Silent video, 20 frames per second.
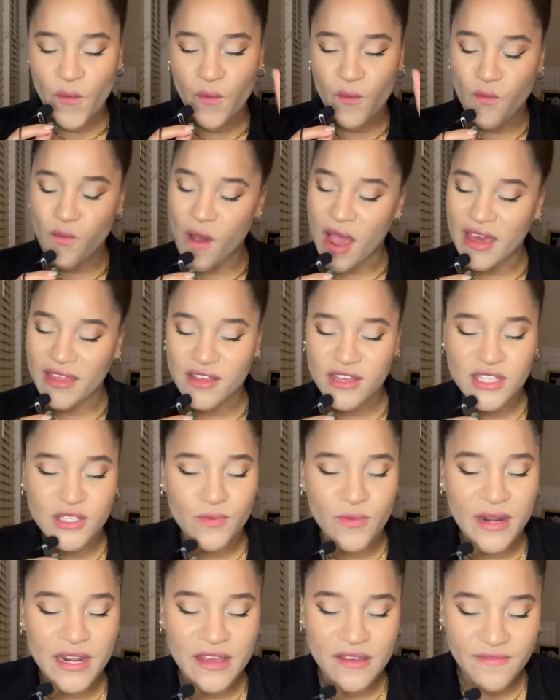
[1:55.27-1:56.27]
Why the
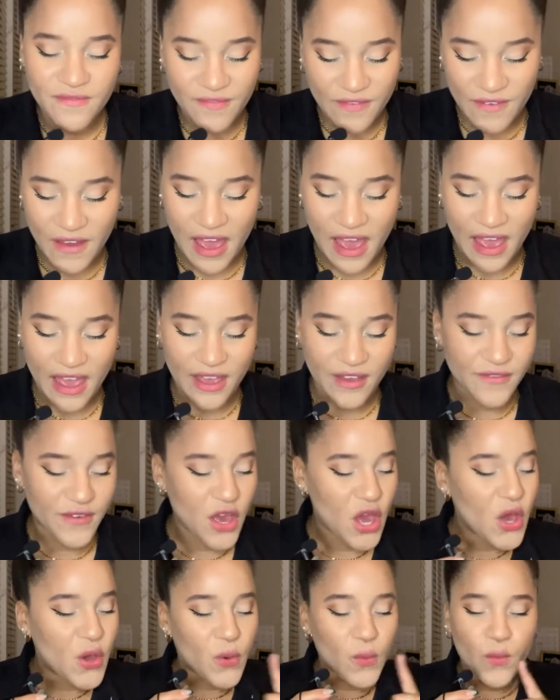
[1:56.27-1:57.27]
25?
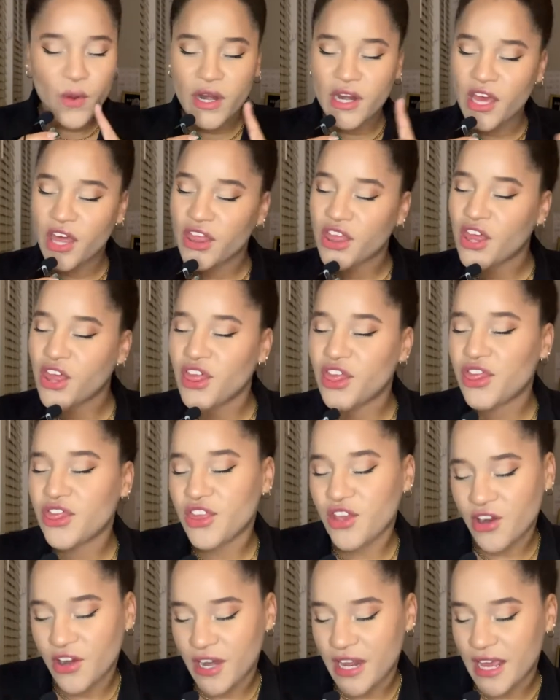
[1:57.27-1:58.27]
Why not the
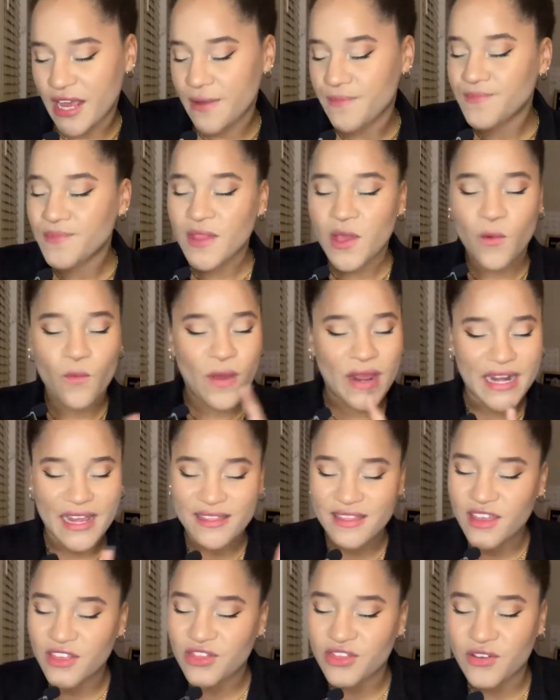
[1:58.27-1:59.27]
30? Why not
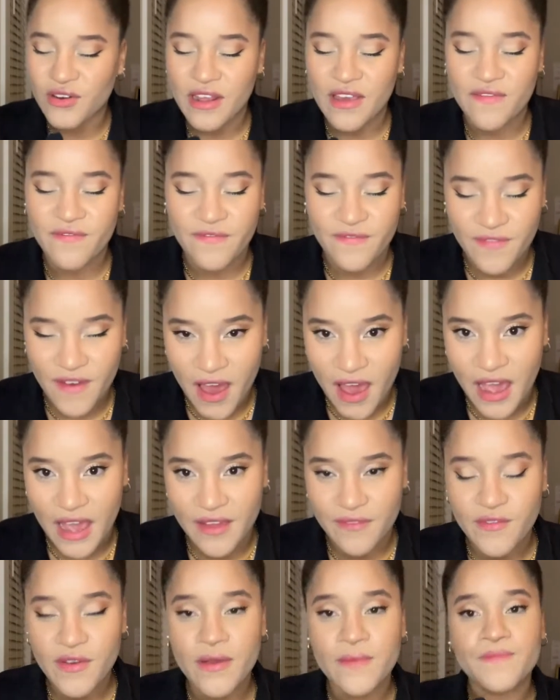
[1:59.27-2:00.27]
the
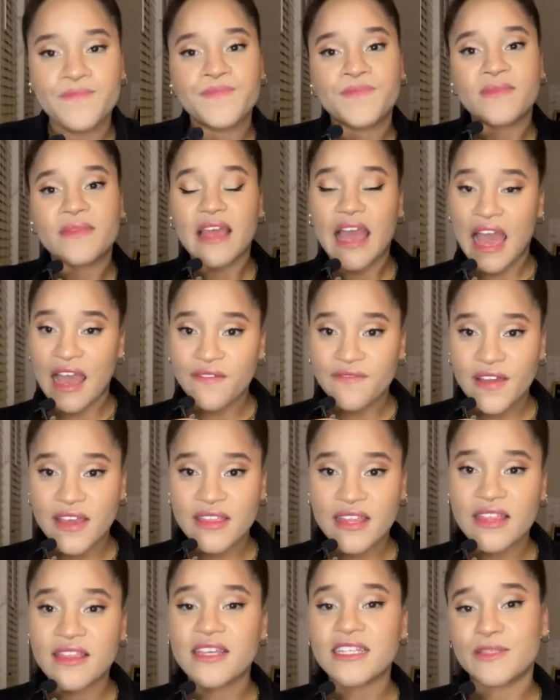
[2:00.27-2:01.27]
35? I find
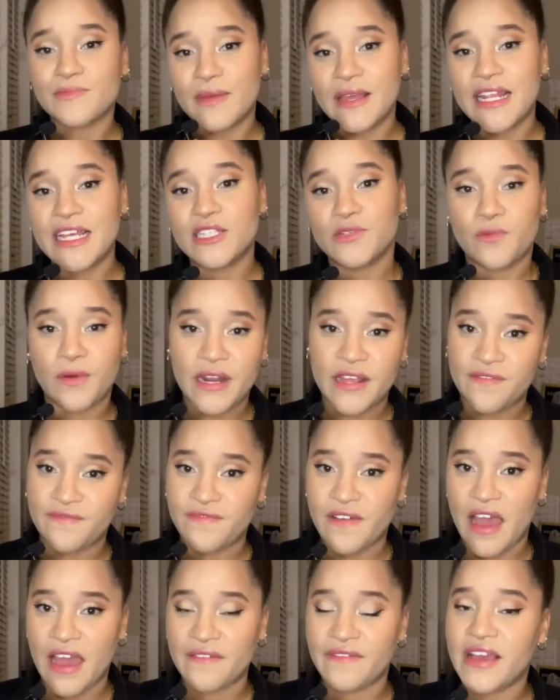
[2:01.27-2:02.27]
that the Speedy
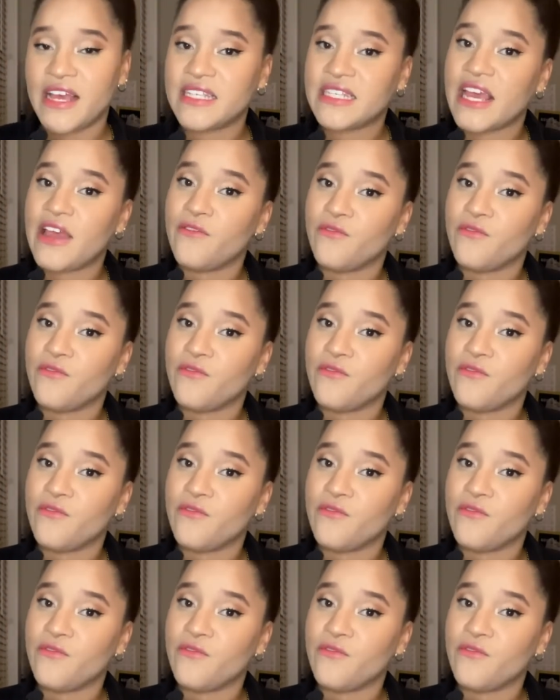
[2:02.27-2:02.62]
25 is a